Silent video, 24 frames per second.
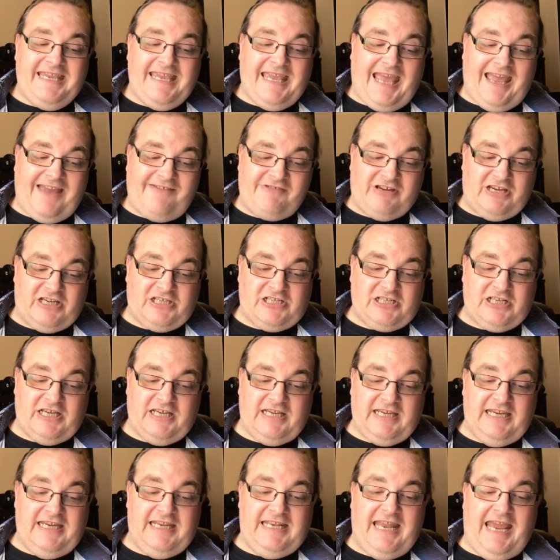character
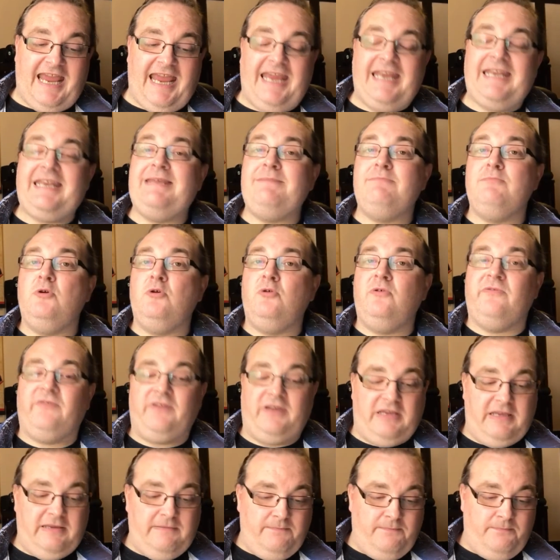in any
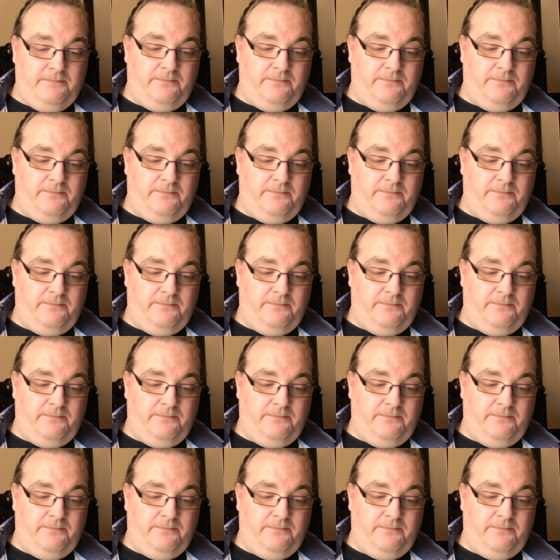movie,